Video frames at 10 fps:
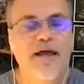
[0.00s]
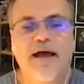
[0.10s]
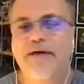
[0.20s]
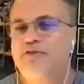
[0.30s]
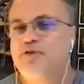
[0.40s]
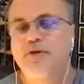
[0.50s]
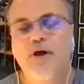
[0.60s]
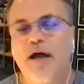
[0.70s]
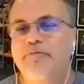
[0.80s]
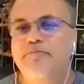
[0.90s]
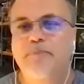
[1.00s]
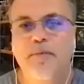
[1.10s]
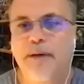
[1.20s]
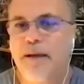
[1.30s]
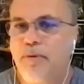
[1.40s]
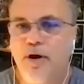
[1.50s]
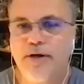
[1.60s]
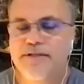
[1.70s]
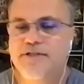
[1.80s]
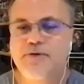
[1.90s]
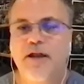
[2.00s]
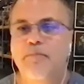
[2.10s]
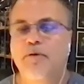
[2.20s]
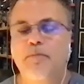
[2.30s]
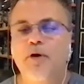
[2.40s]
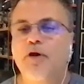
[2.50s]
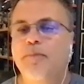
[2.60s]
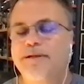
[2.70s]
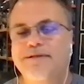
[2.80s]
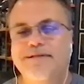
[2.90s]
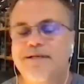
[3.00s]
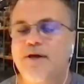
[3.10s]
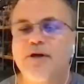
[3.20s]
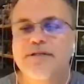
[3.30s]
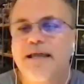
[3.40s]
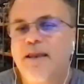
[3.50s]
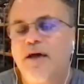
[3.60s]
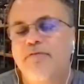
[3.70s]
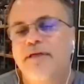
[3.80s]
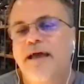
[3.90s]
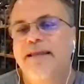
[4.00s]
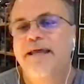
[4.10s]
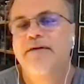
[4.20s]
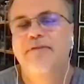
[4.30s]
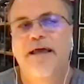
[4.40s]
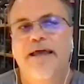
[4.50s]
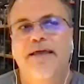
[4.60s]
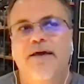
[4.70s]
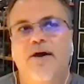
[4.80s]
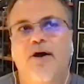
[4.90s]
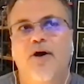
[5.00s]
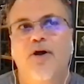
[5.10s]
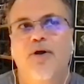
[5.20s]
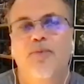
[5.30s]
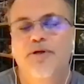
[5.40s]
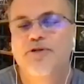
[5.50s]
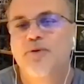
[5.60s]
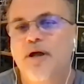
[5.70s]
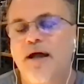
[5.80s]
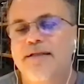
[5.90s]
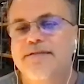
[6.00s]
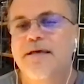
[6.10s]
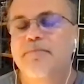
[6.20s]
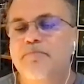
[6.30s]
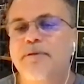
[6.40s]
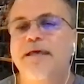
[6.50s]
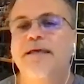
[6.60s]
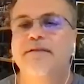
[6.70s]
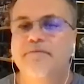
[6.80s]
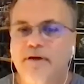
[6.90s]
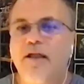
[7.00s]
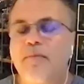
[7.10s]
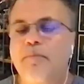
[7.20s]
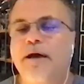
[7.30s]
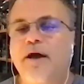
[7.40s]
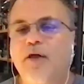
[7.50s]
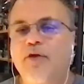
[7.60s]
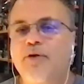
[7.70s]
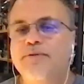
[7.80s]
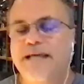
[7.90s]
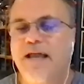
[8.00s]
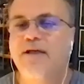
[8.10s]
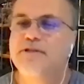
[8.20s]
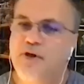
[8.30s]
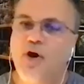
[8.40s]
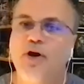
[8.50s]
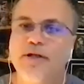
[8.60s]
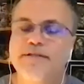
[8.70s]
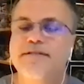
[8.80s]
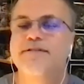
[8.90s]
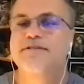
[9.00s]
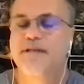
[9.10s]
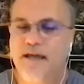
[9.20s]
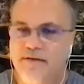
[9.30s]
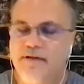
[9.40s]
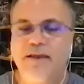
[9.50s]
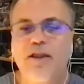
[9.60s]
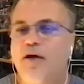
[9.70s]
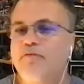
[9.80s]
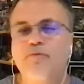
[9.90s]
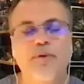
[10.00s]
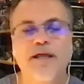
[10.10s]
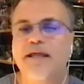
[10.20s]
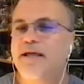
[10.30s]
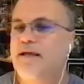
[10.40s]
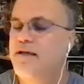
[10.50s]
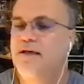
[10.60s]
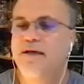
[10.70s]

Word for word: I've you know I've done my part to try to promote them and just you know because I love the idea of like our original concept being developed by other talented artists and just kind of I love reading